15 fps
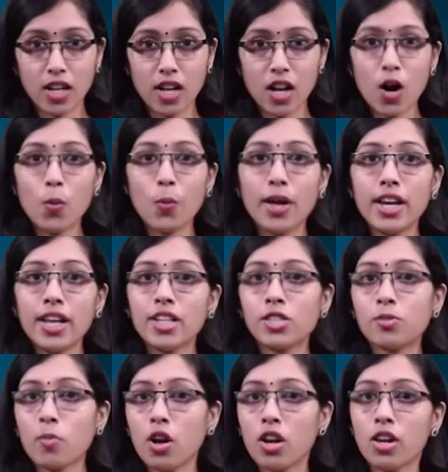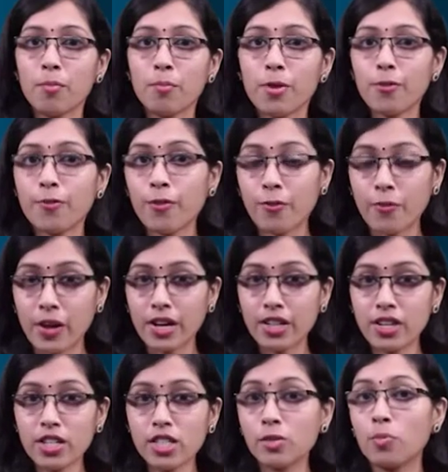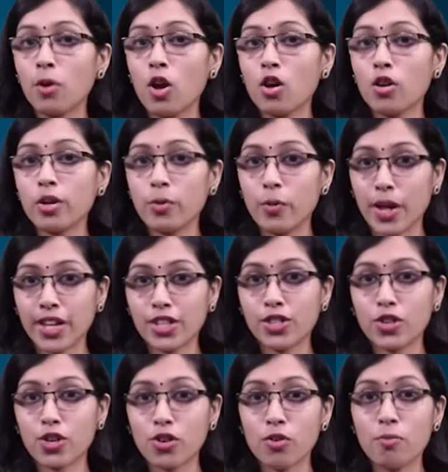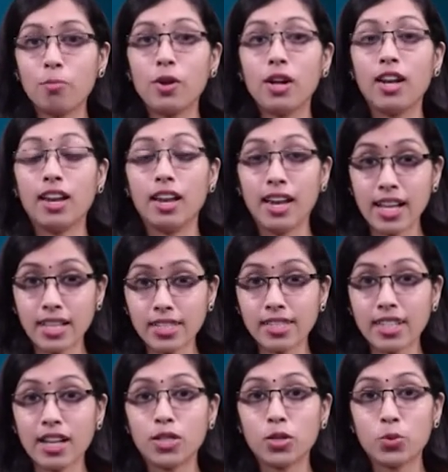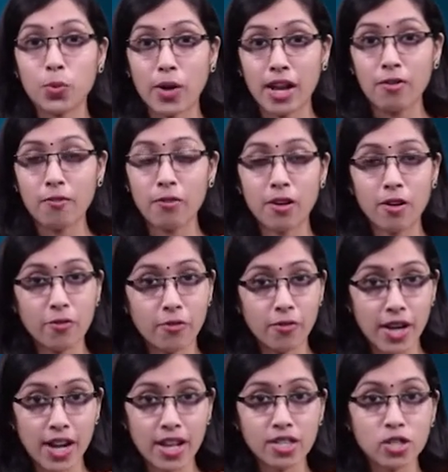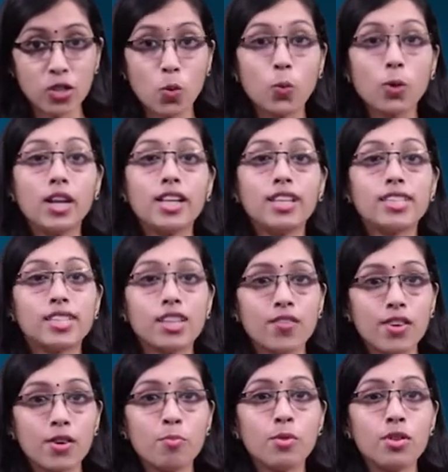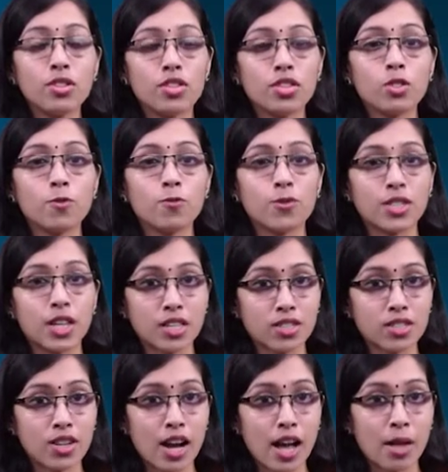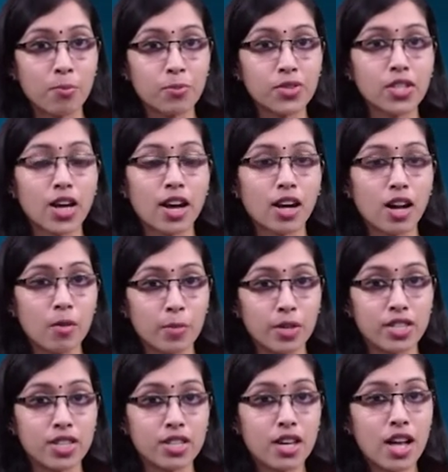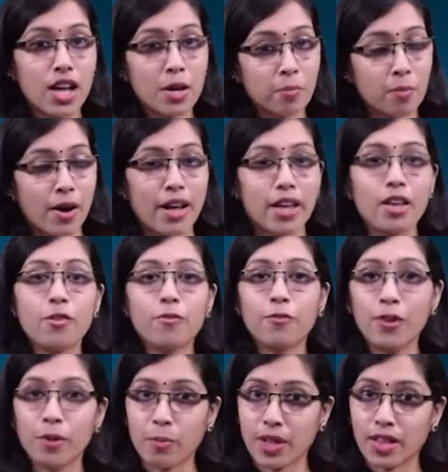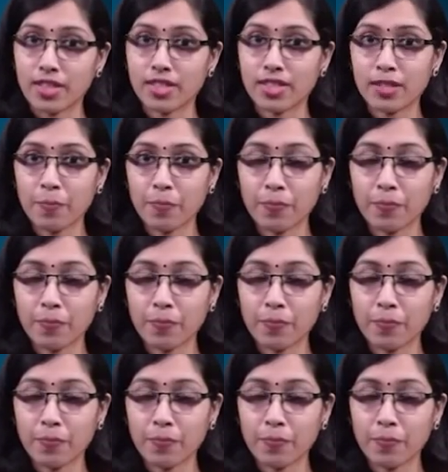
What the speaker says: A very small number of offenders belong to age group less than 12, whereas only 7% of sex crimes are committed by females.